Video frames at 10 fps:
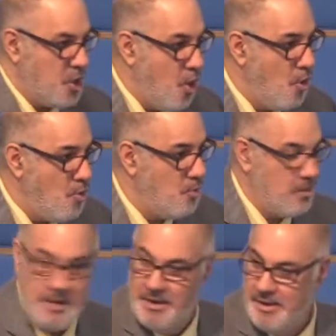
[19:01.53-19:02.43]
own.
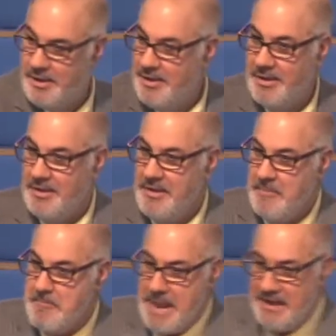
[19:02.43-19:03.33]

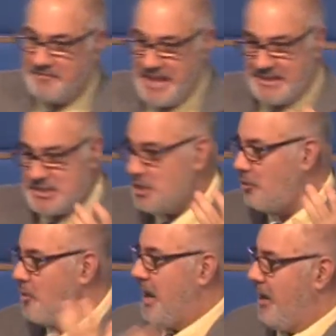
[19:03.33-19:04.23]
Man, if that doesn't
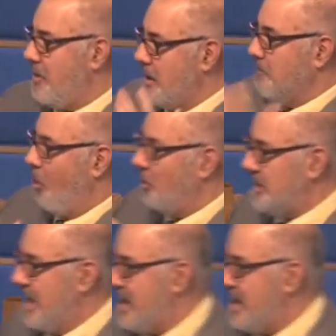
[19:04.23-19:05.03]
grow hair on a bald head,